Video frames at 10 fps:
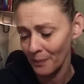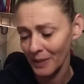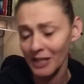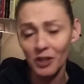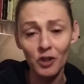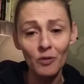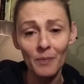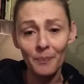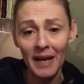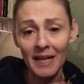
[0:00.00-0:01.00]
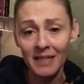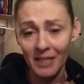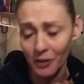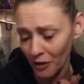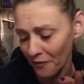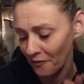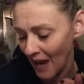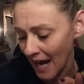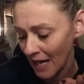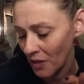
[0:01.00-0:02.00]
Because you abandon your
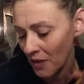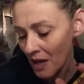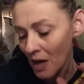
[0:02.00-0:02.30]
faith